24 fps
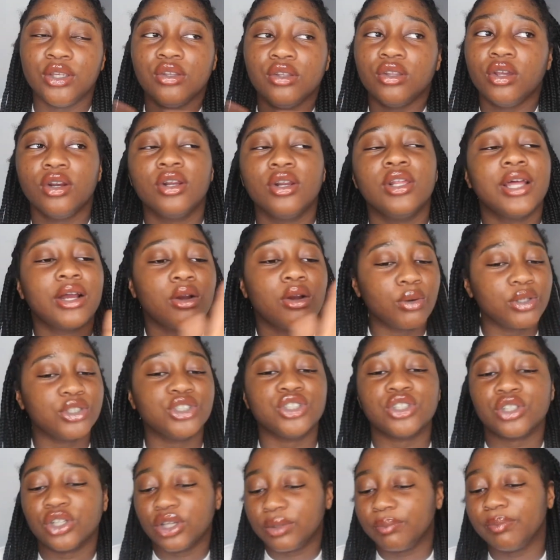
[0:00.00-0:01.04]
You don't know that
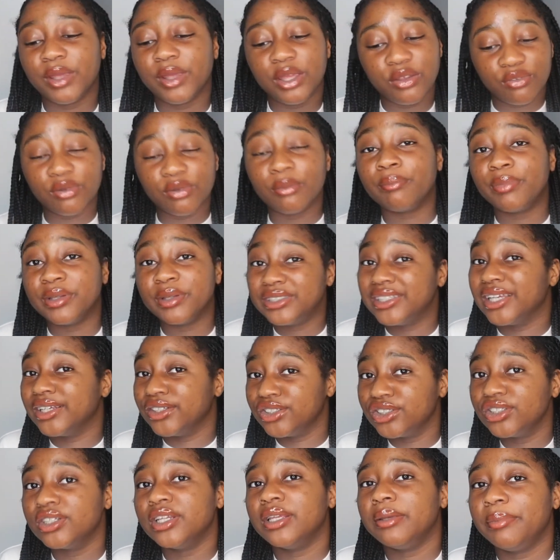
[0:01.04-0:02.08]
question could even
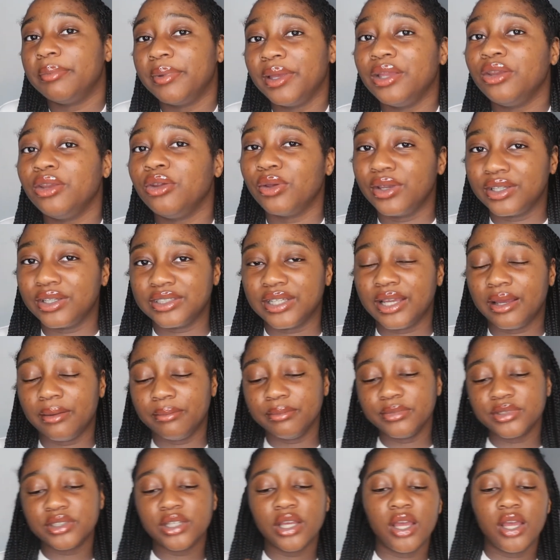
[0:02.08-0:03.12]
potentially be in your
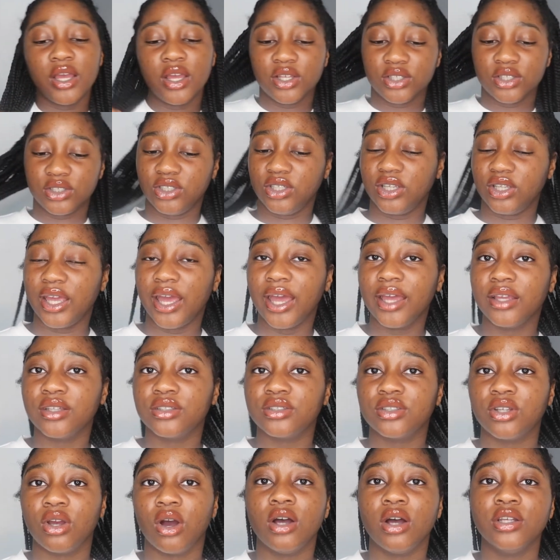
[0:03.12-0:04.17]
exams. Do you get?
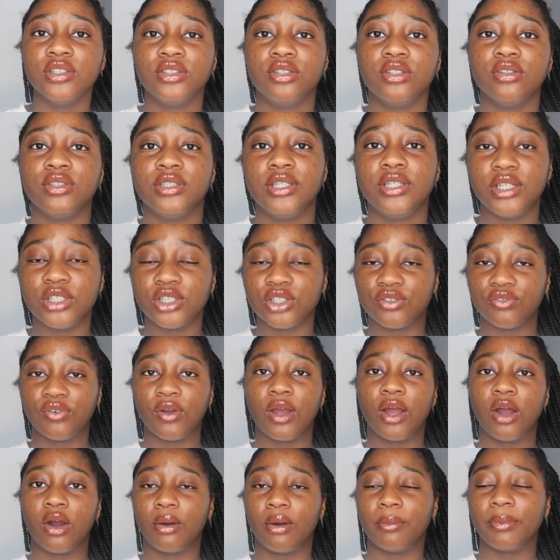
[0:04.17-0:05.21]
So ask your teachers for
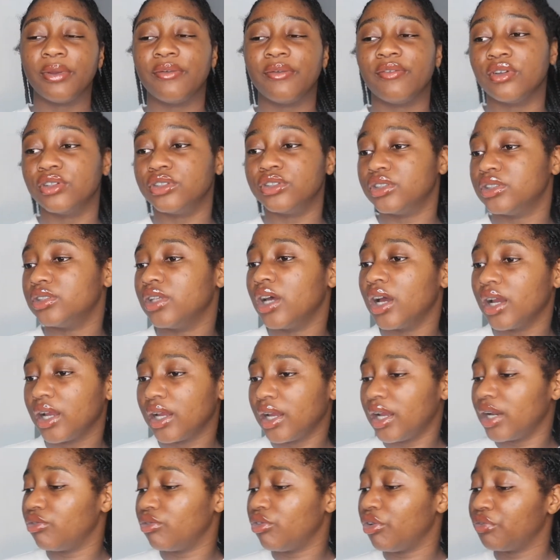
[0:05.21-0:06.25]
help if you're stuck
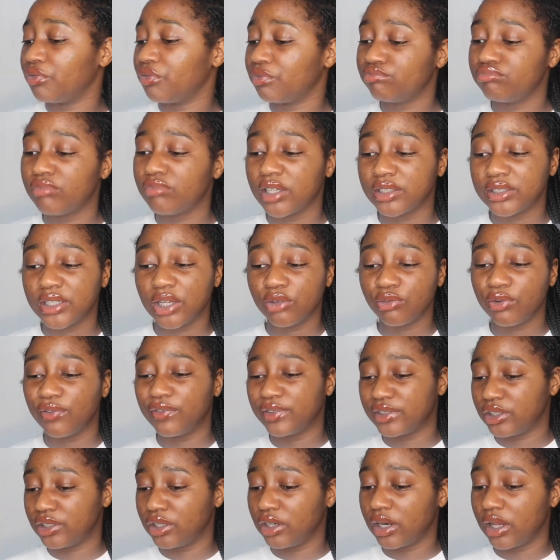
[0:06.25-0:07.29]
and attend
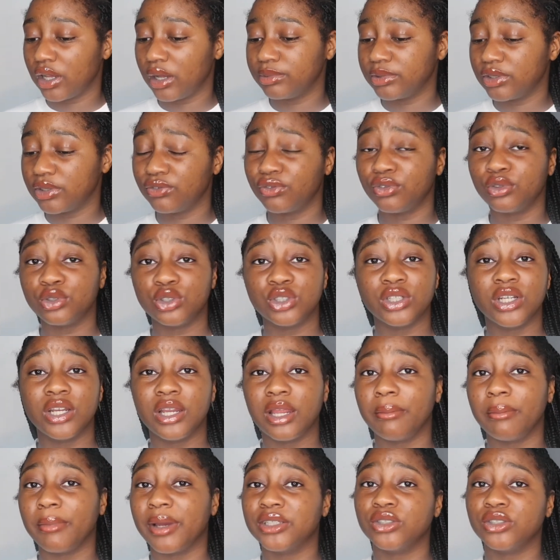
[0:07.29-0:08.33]
revision clubs. Unfortunately,
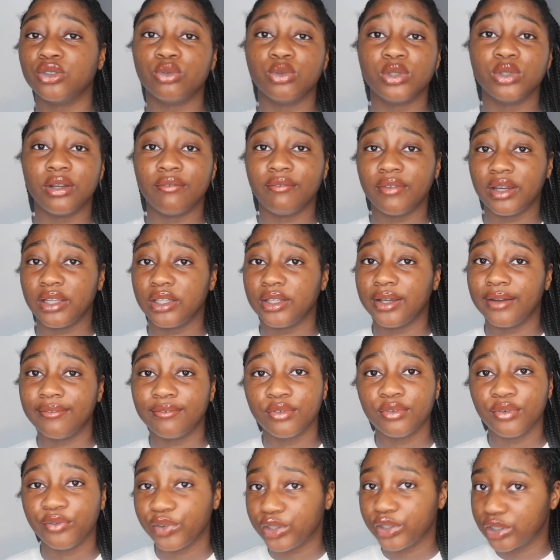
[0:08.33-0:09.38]
my school didn't really have
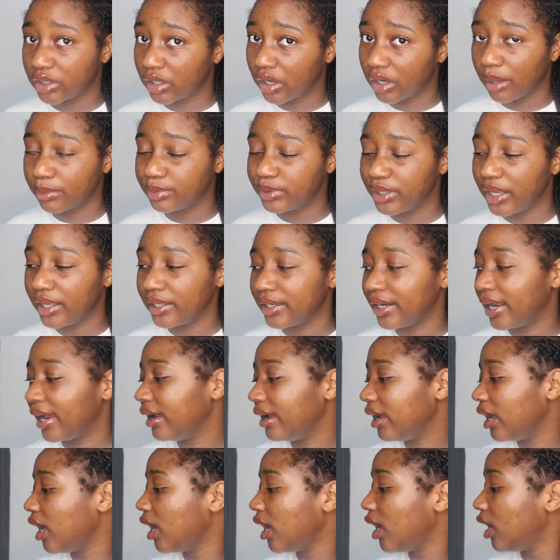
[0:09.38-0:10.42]
revision clubs like
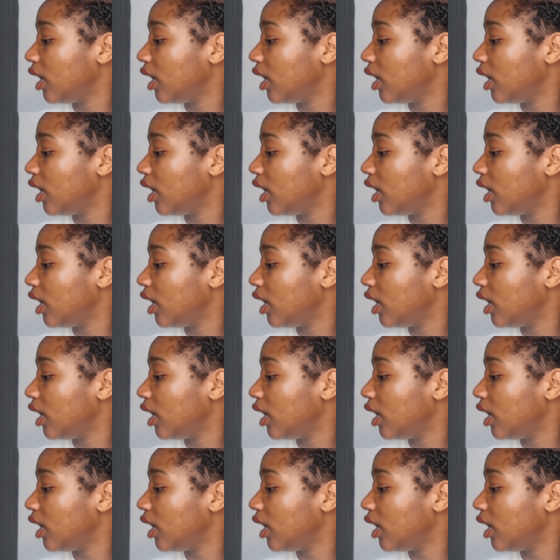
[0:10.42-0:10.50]
that.